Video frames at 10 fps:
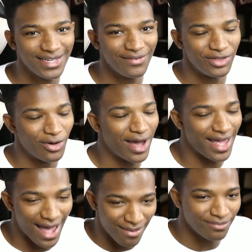even though I
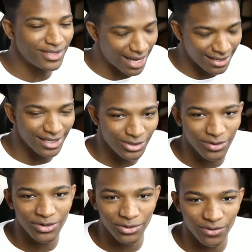am technically
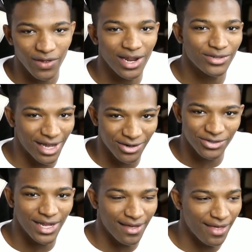doing news videos, I
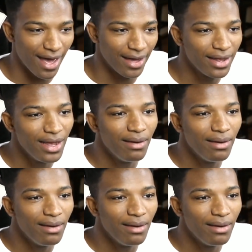understand that,